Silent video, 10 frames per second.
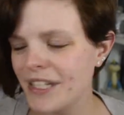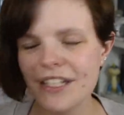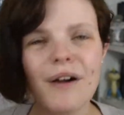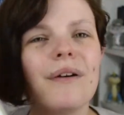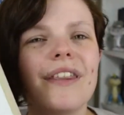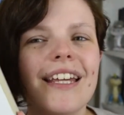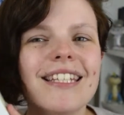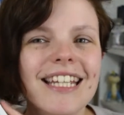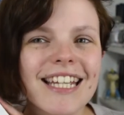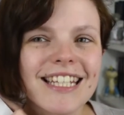So
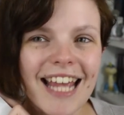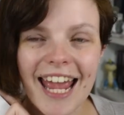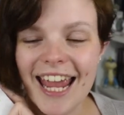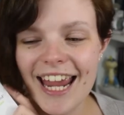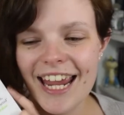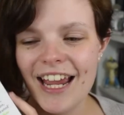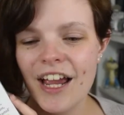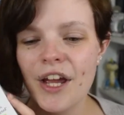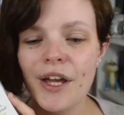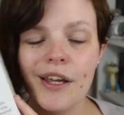this is
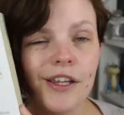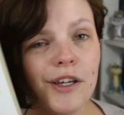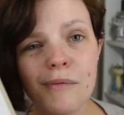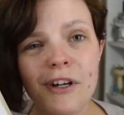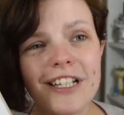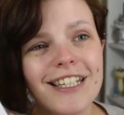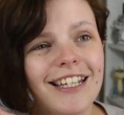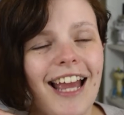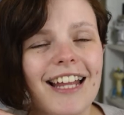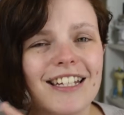a humorous
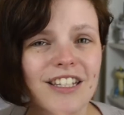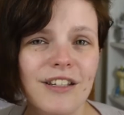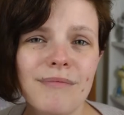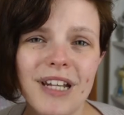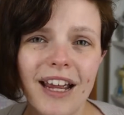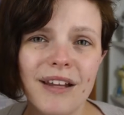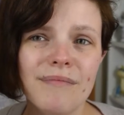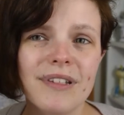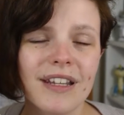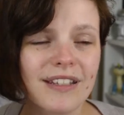yet
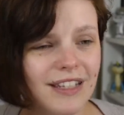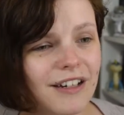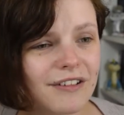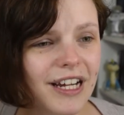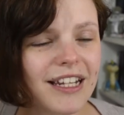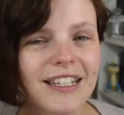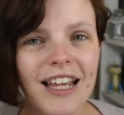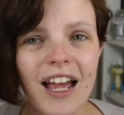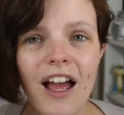sometimes a serious